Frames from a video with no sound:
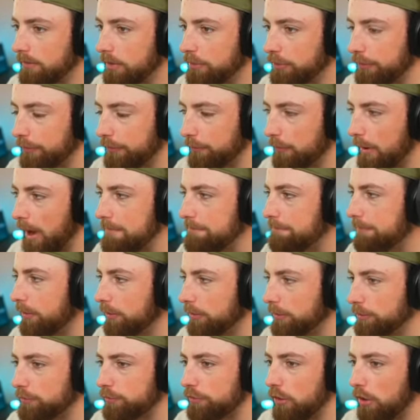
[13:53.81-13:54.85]
Dude, the right
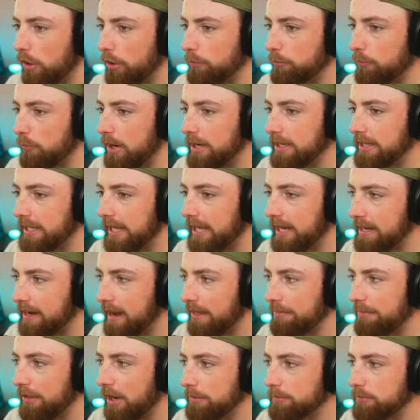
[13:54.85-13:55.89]
fielder started running in, and
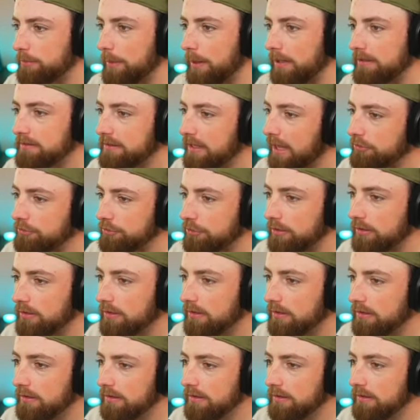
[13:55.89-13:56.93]
I thought he was about to catch it.
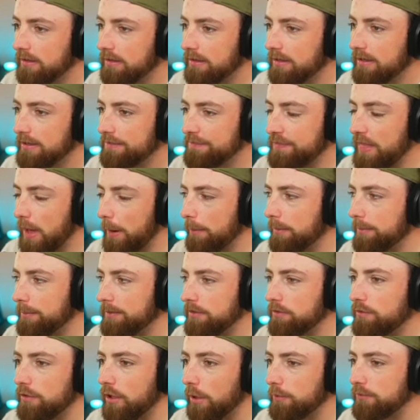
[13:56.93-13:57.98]
That would have been
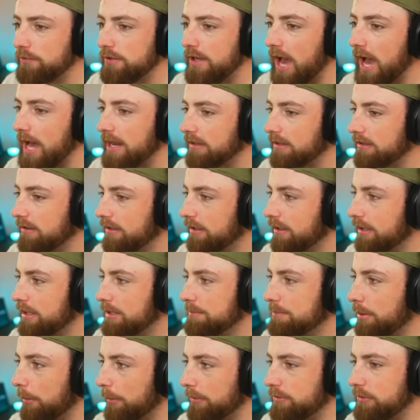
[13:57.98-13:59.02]
so sad.
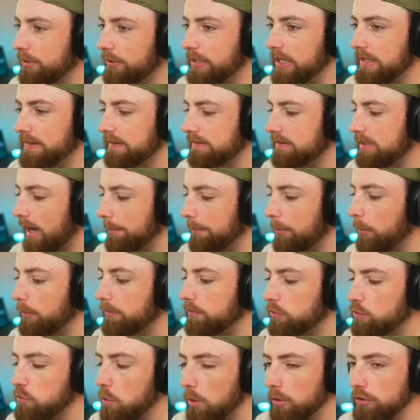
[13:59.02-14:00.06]
But we do get the double. We
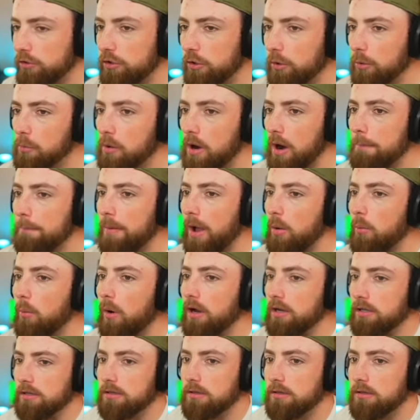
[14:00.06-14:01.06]
score 2, and we're up by 1.